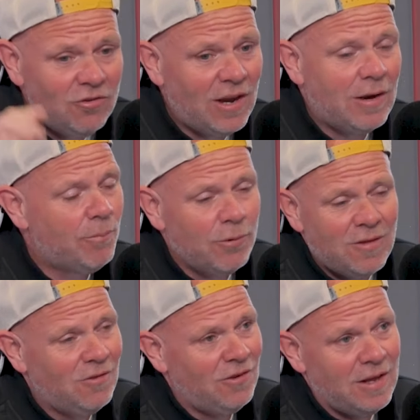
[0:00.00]
Cheddar,
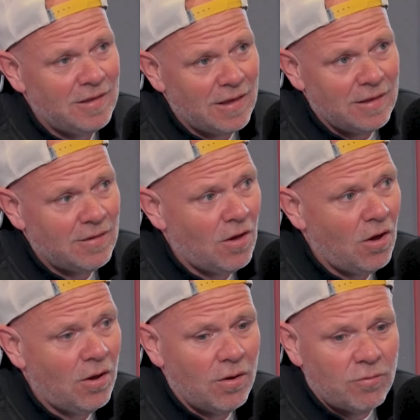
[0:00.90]
British cheeses
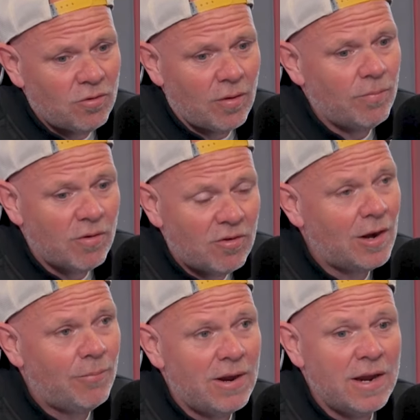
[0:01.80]
are
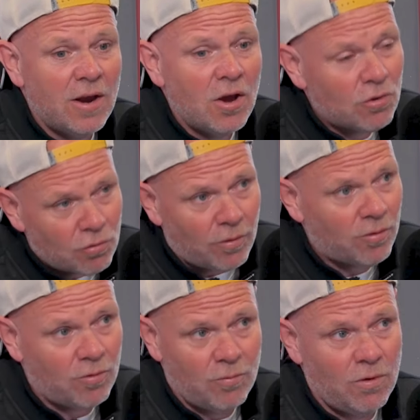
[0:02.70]
celebrated
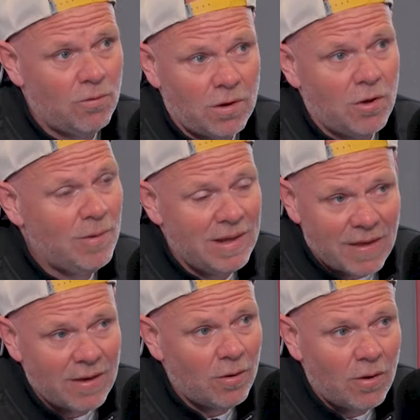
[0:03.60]
across the world globally.
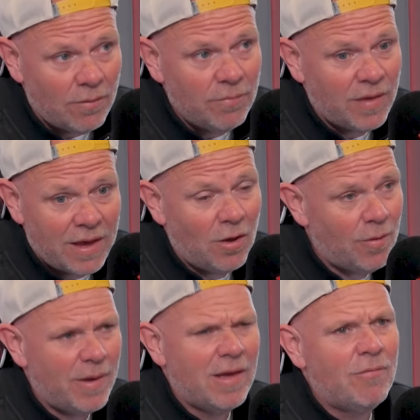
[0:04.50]
They are
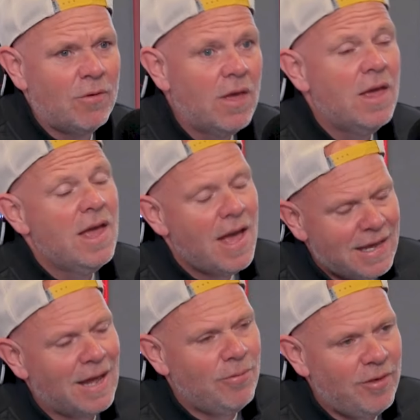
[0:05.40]
the best. Everyone
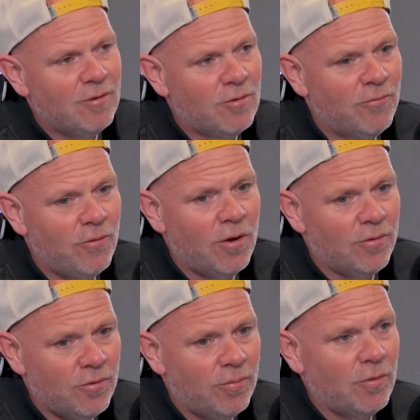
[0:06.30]
again thinks of
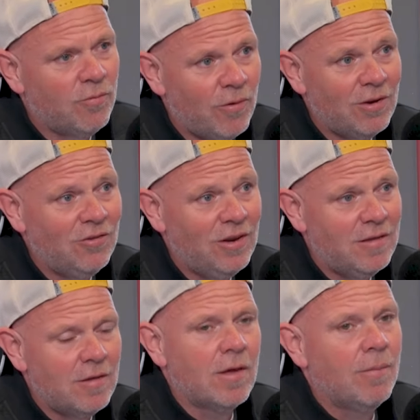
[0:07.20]
France and those French
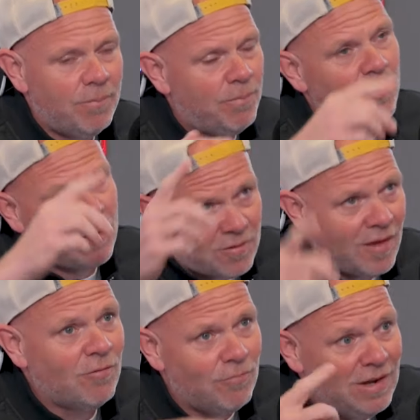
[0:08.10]
cheeses, and because
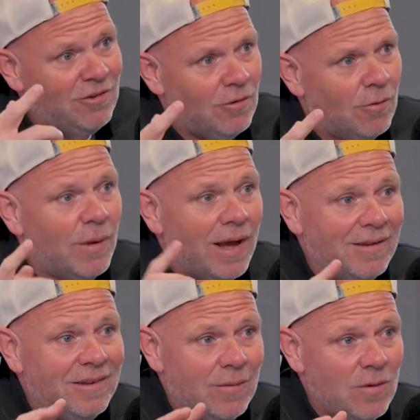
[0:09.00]
that's regional, but
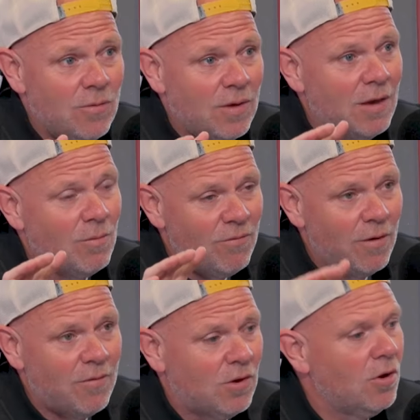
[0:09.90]
actually in the UK we're
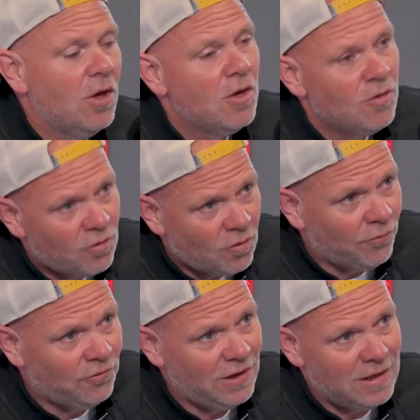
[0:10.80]
very, very good.
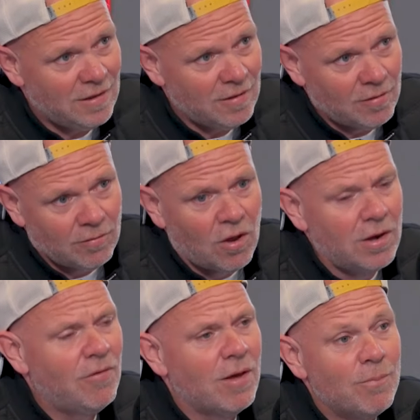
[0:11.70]
Soft cheeses,
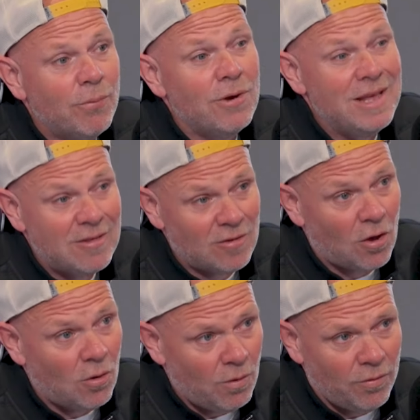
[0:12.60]
kind of like brie
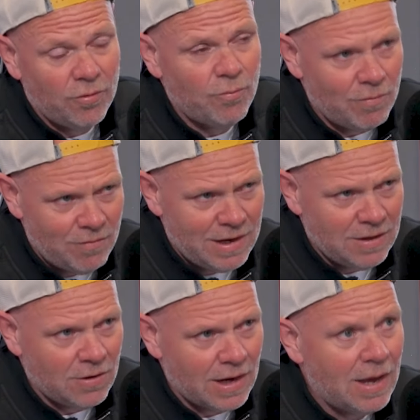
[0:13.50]
style ones, we're
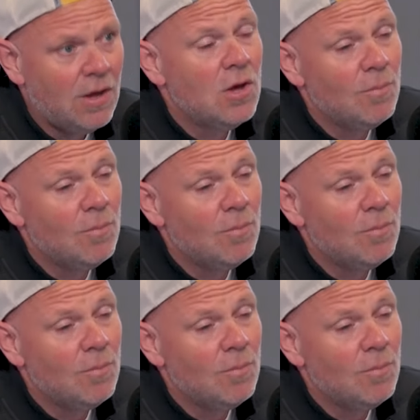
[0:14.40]
really good at.